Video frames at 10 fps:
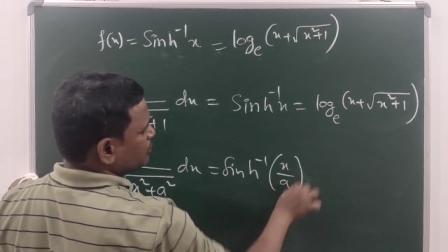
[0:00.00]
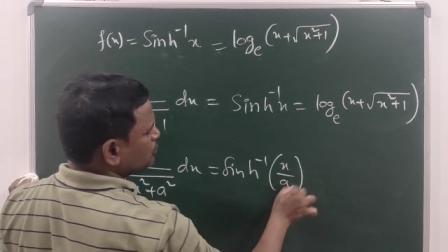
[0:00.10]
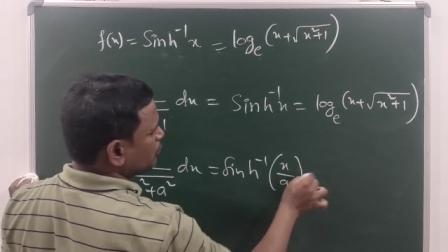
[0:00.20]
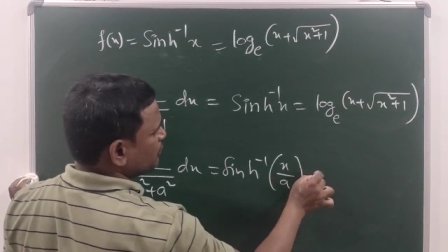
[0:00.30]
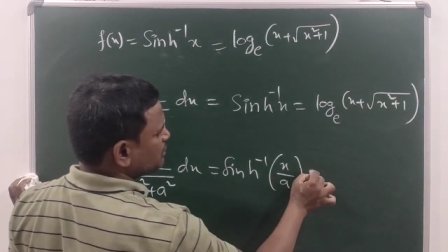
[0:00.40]

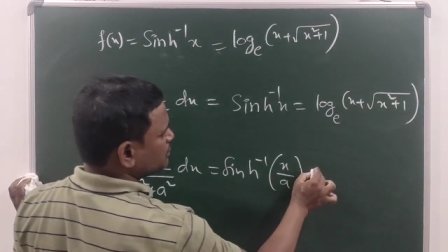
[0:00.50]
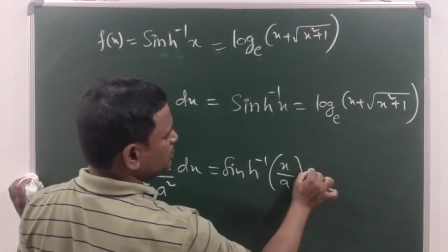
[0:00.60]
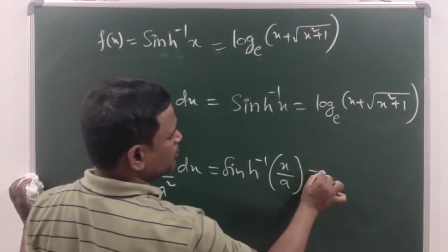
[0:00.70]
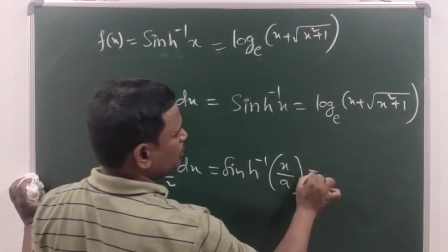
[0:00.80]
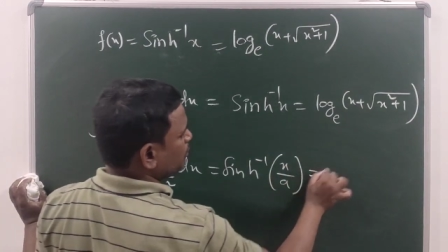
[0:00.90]
So, which
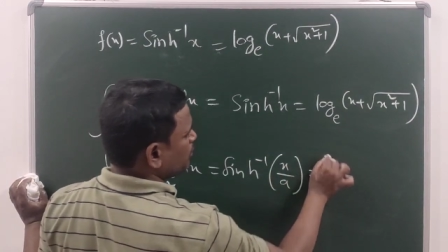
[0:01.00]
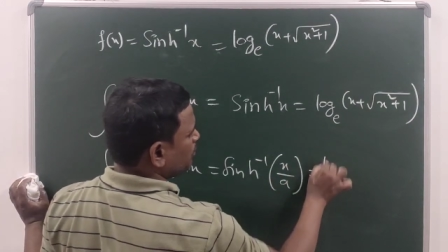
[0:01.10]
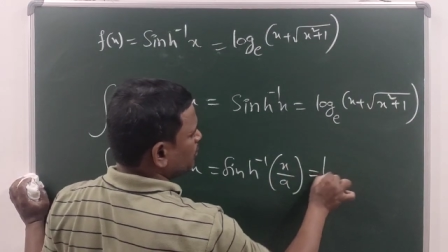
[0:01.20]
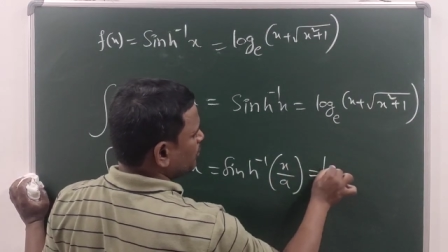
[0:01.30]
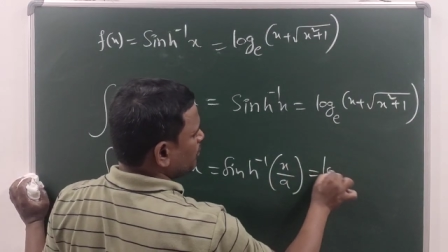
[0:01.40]
is equal
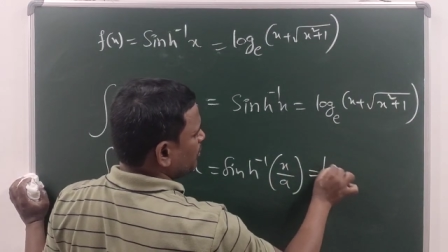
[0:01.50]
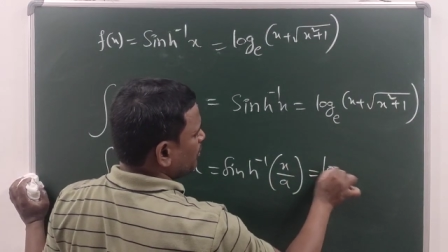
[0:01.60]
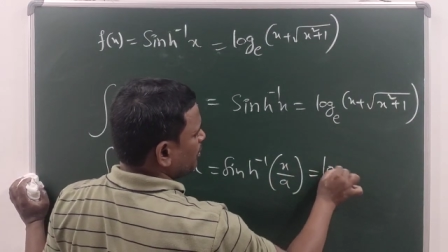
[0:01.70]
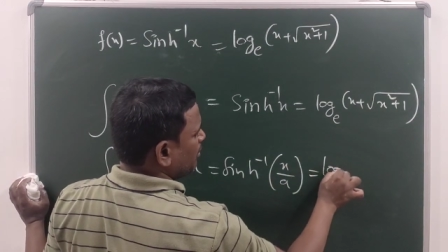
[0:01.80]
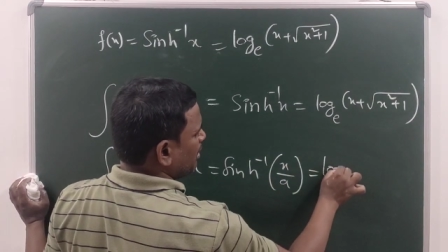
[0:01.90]
to
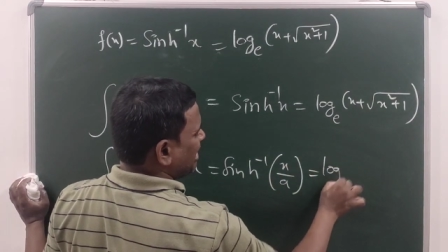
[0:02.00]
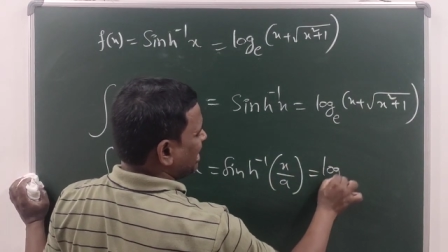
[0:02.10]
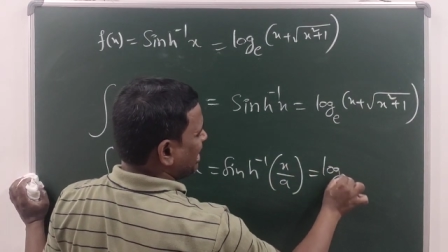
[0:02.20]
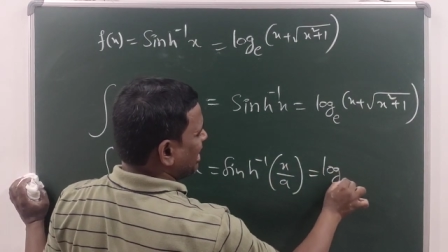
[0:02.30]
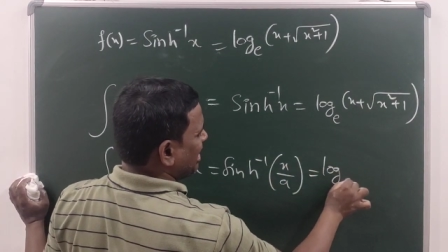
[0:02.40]

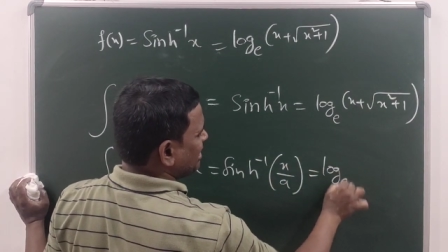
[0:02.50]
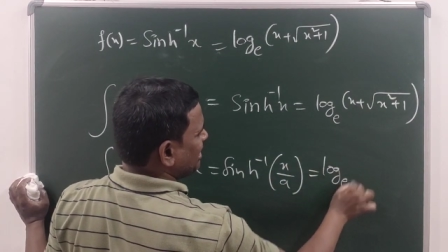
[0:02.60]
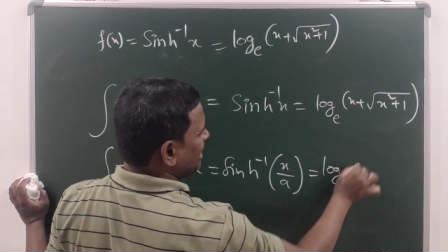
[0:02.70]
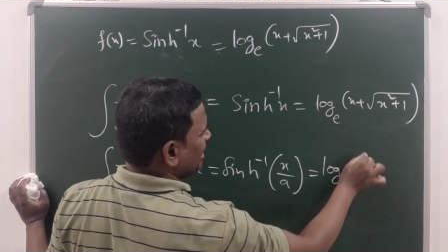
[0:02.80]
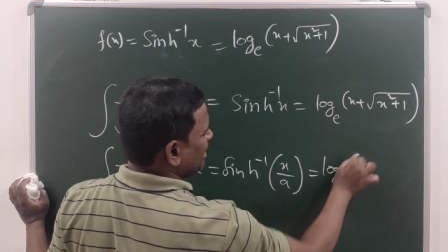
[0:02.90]
log
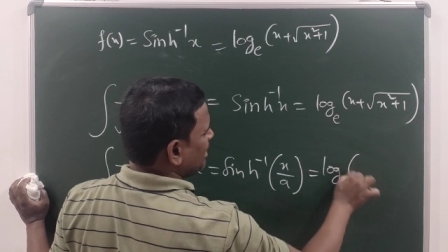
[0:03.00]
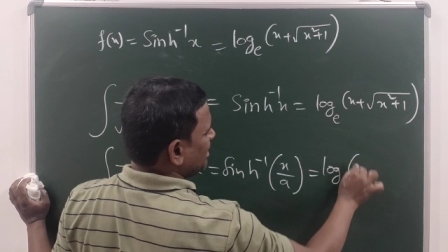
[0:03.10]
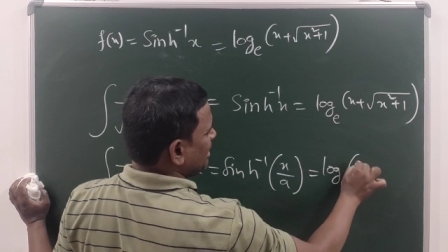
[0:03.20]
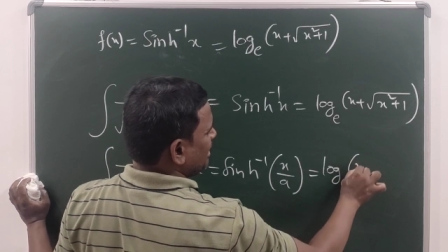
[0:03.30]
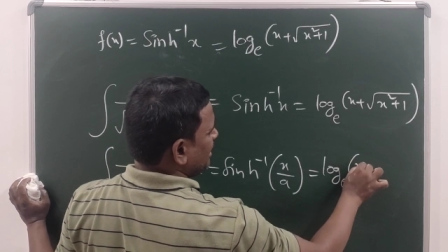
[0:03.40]
e
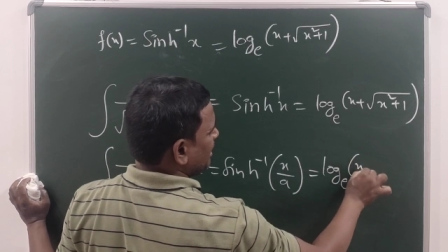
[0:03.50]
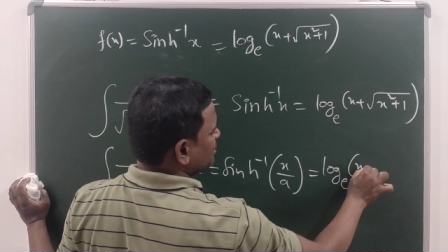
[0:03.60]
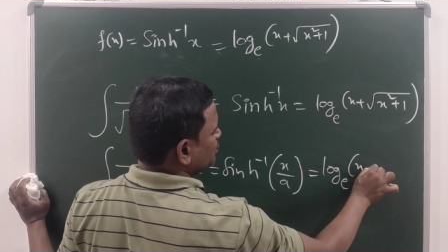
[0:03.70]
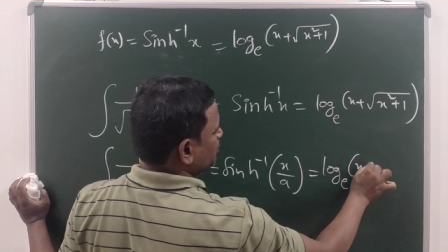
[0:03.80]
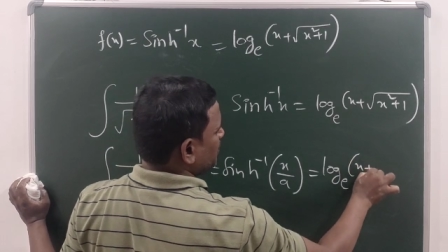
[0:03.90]

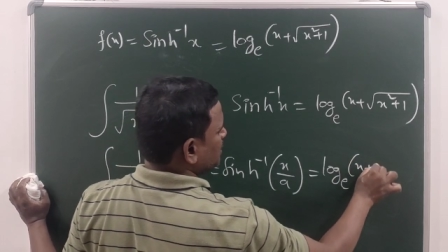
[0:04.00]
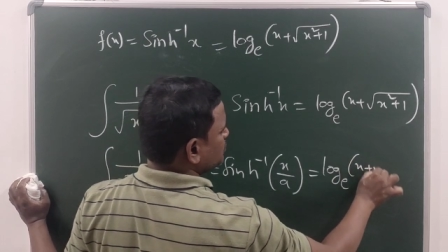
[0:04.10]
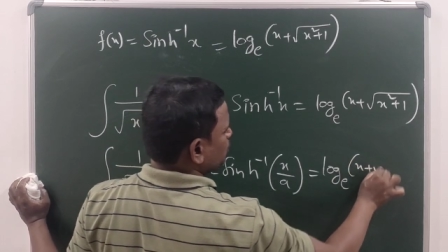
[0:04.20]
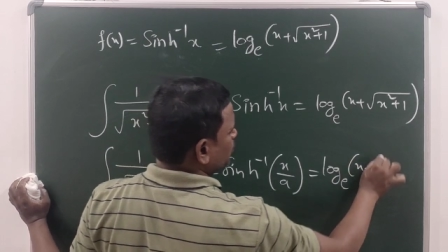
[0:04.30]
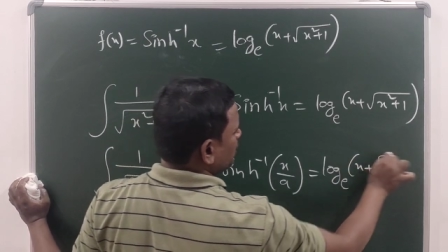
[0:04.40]
x
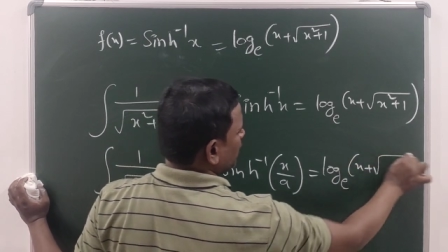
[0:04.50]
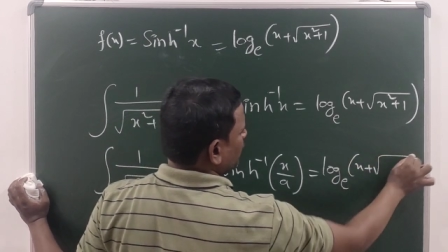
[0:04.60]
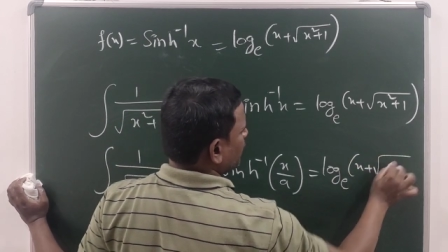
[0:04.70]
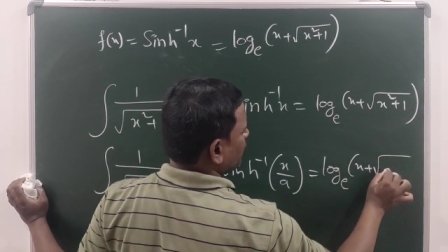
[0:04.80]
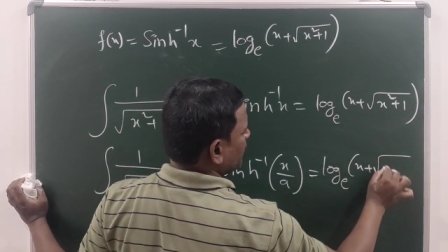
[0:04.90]
plus root
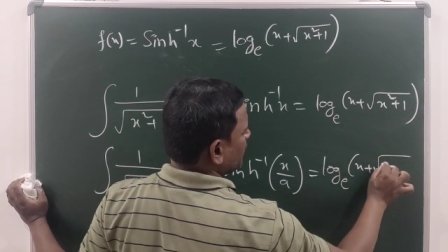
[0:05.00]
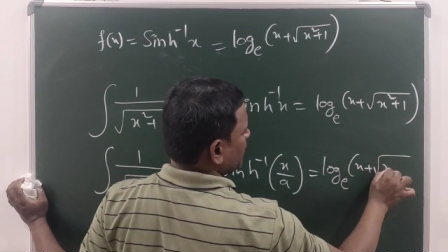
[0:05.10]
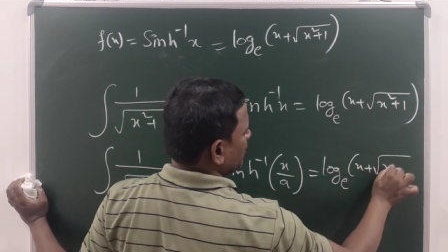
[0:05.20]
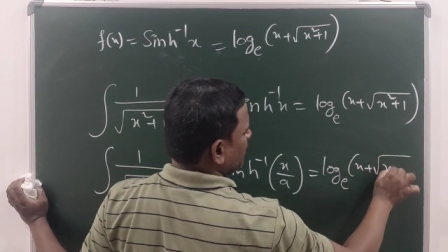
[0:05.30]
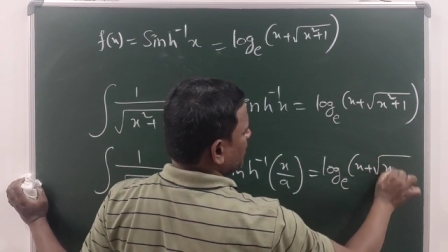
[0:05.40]
of
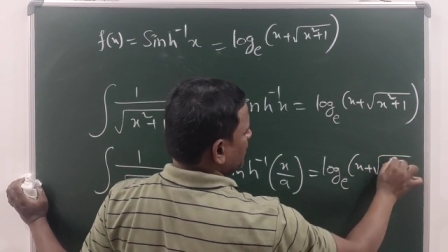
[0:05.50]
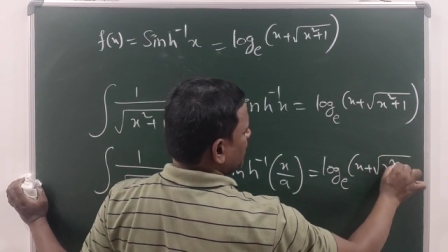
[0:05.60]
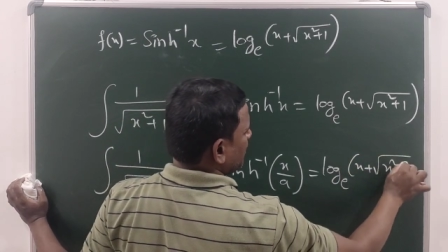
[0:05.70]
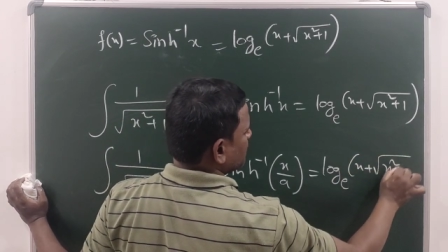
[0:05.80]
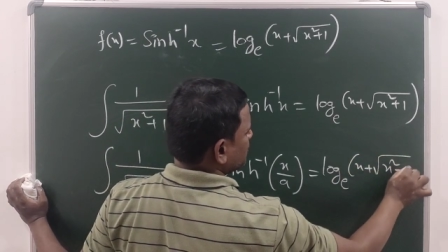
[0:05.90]

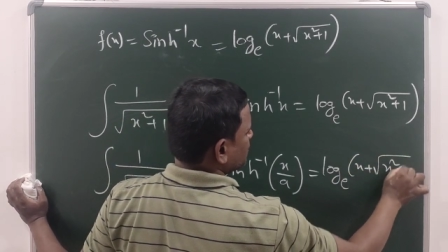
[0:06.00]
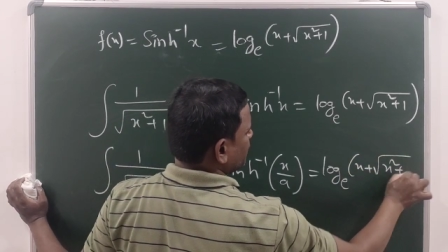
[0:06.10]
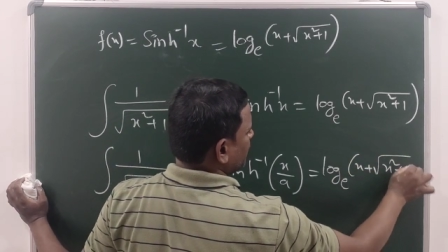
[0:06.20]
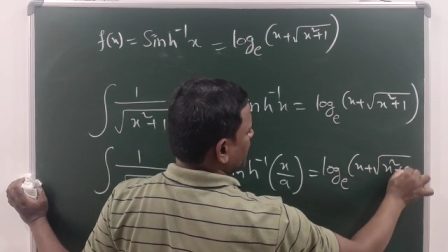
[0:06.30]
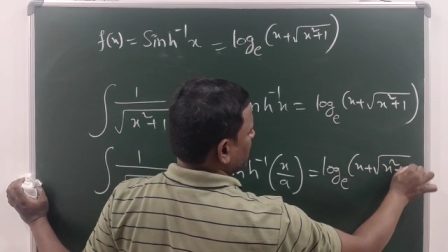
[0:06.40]
x
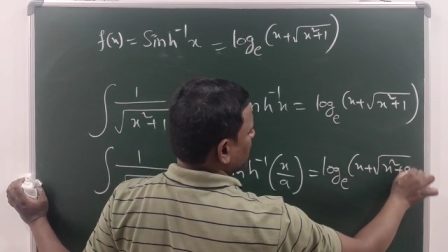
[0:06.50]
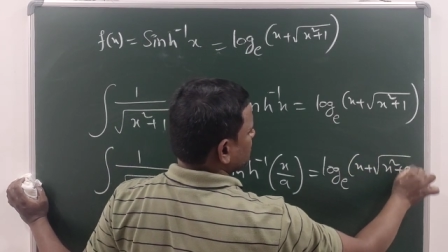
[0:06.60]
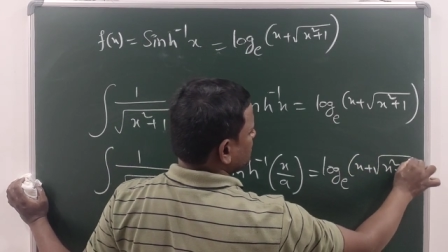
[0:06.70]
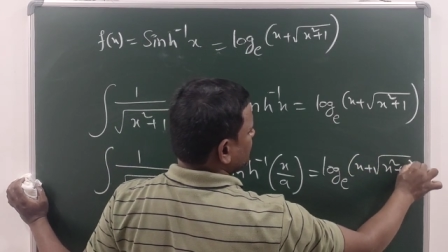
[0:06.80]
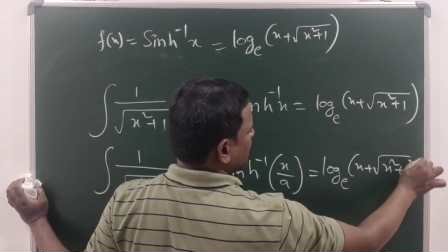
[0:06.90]
square
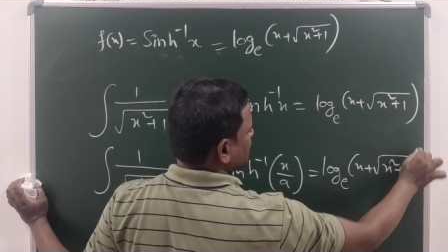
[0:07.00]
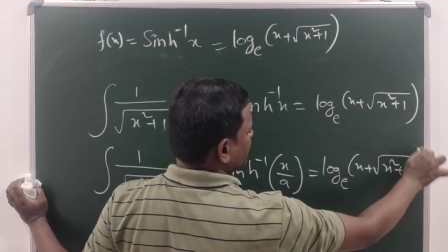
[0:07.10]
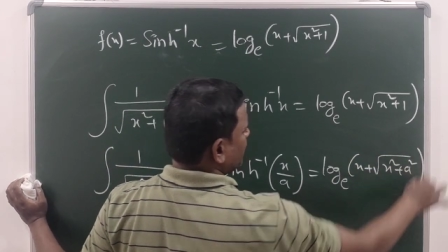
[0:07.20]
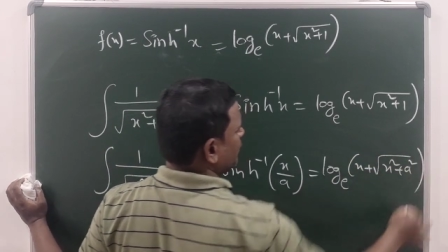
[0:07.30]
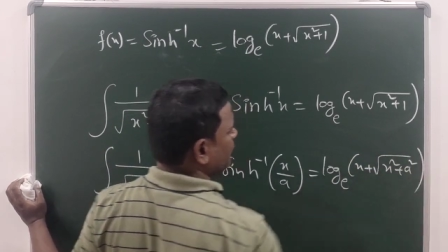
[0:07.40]
plus a
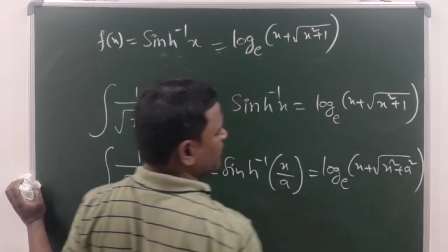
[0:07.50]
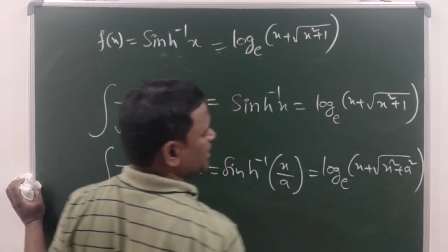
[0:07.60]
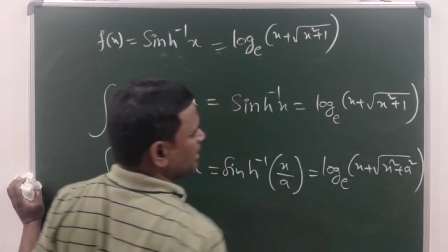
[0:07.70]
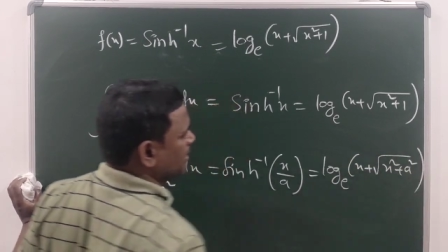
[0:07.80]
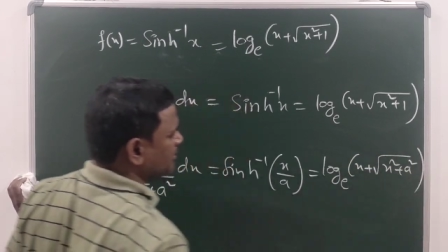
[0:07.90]
square you
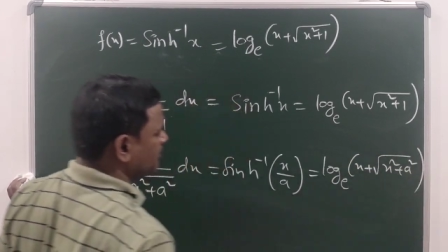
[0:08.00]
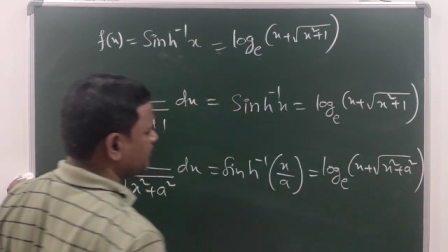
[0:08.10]
will get.